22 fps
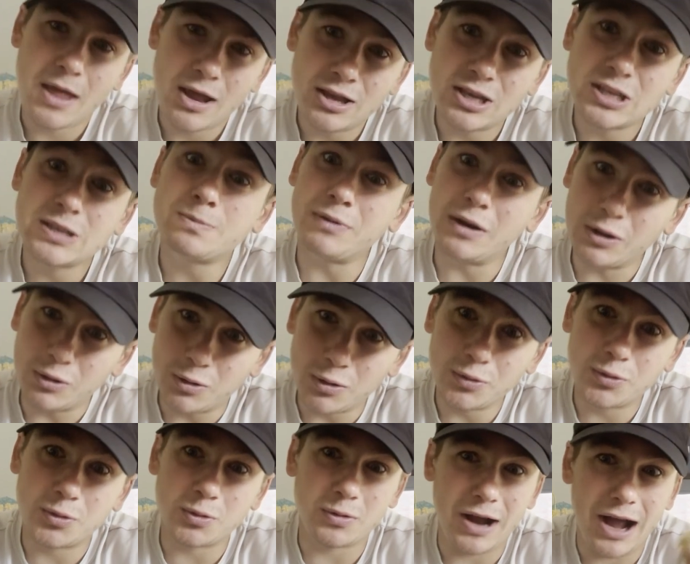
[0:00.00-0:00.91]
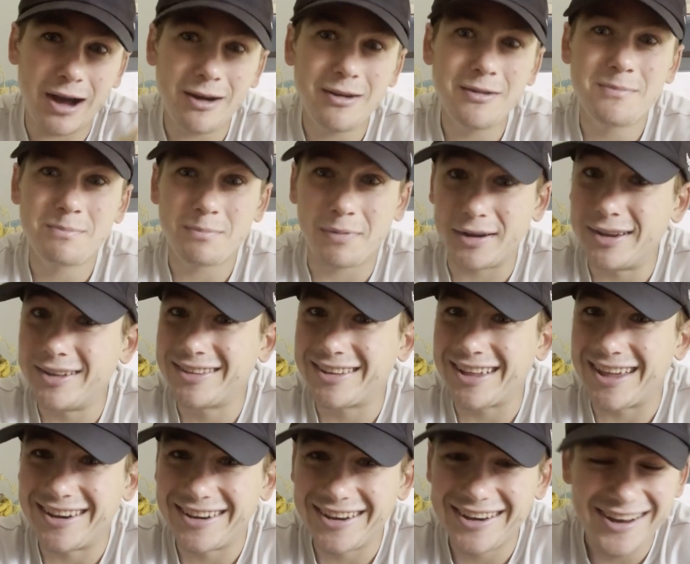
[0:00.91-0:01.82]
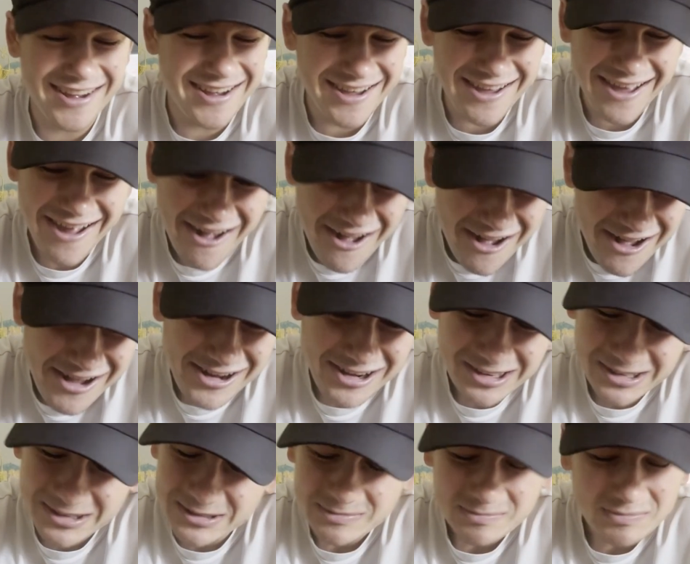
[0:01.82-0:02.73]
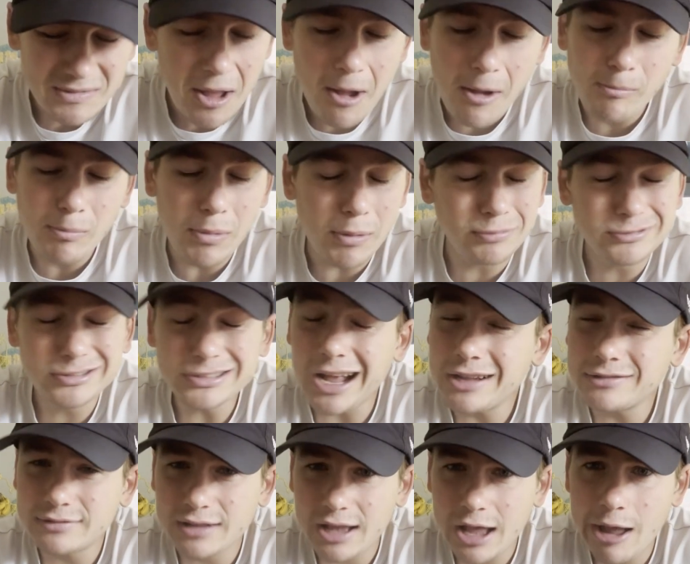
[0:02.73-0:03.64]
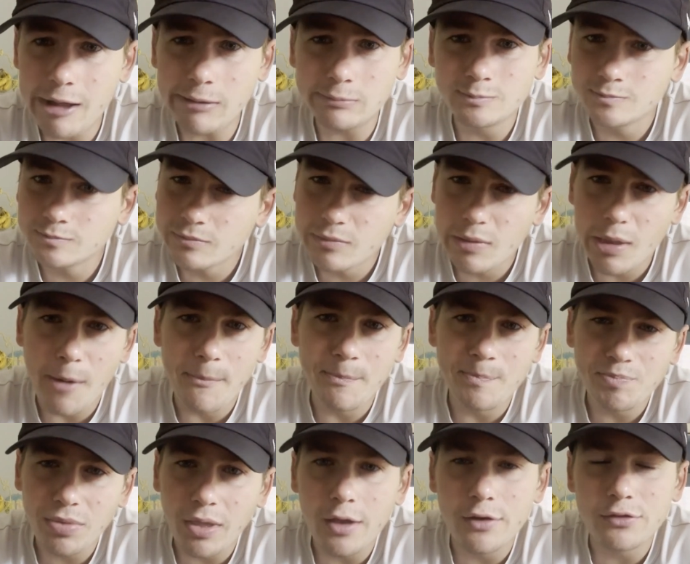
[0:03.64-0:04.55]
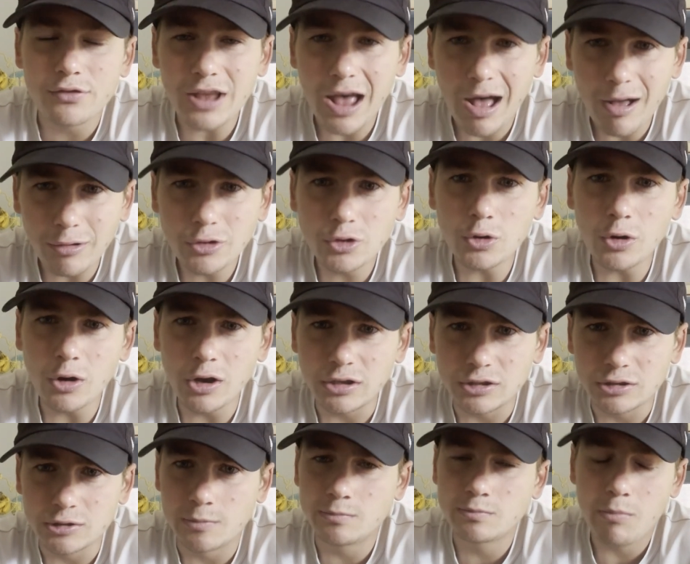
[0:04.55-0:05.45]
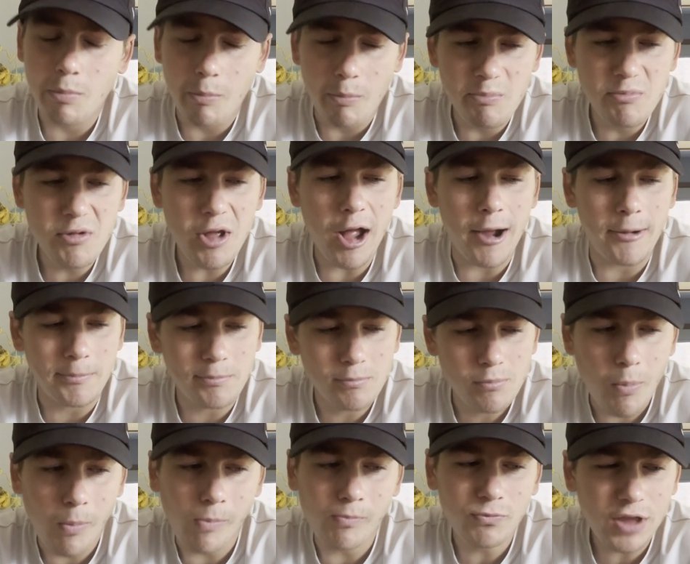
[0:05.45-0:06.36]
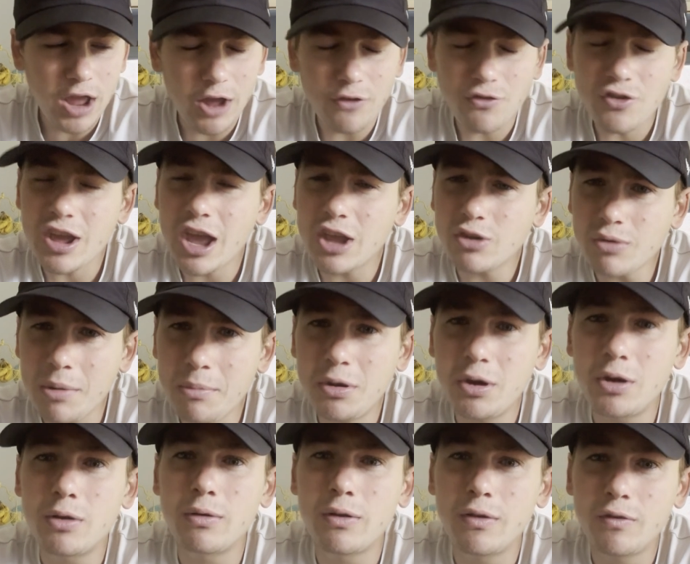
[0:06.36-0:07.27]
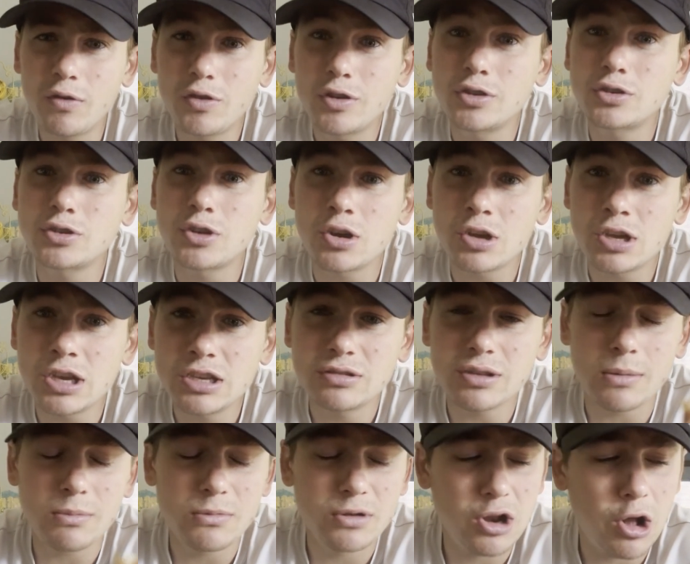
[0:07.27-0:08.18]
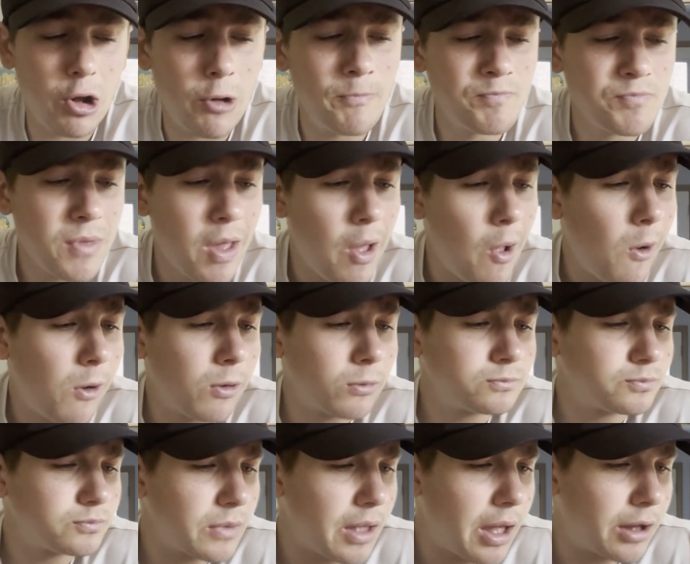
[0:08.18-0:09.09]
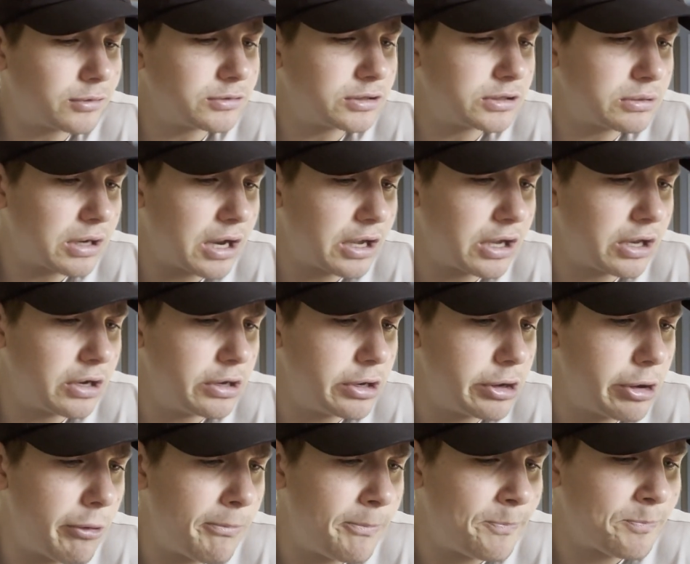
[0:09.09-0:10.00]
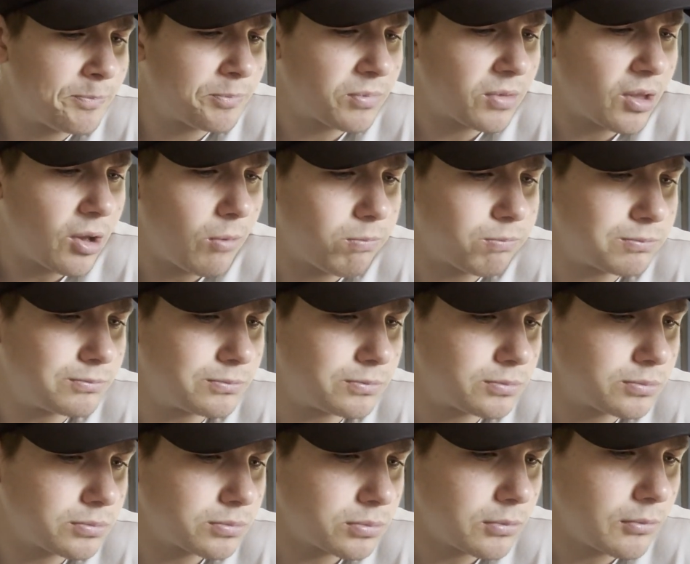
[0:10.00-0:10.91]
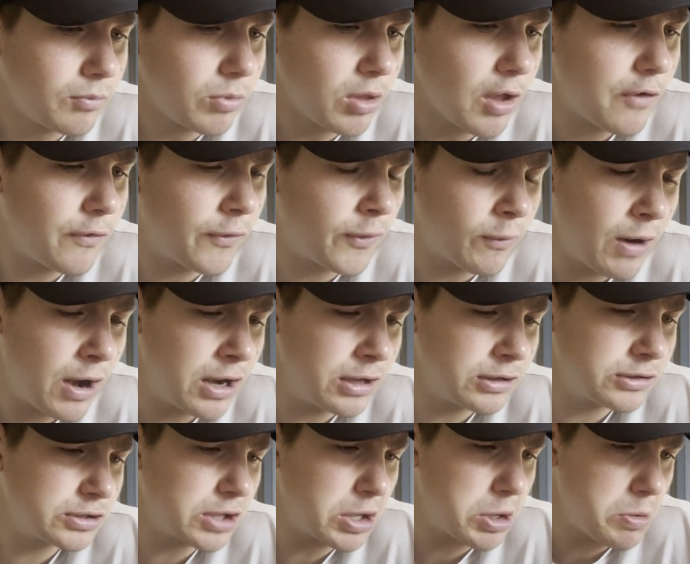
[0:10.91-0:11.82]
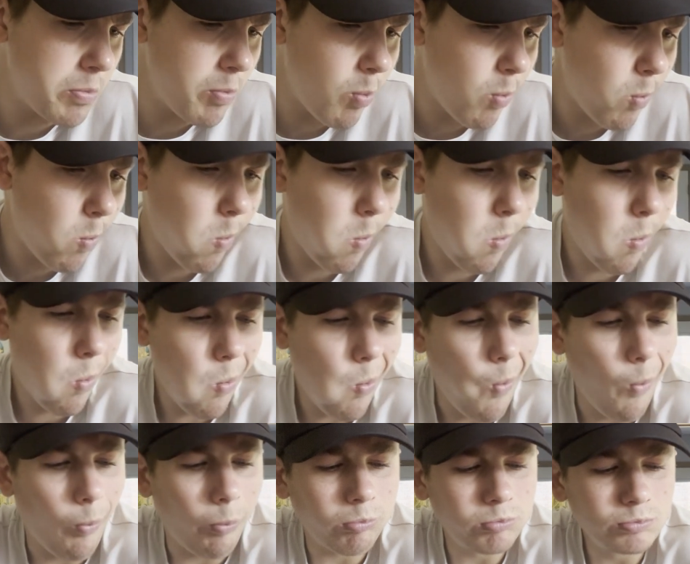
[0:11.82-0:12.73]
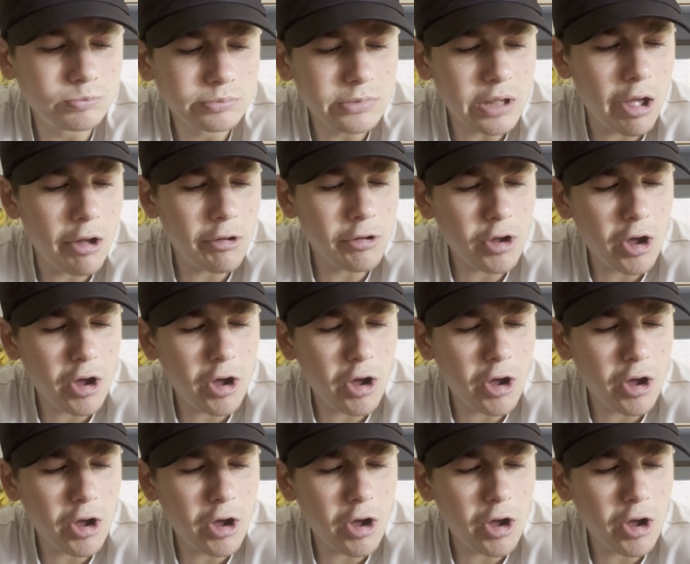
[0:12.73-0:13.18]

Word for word: sprinkled throughout, pun intended. But besides that, solid choice. Yeah, if you guys want me to review those cookies, let me know. I'll see what I can do. For ratings though, I'll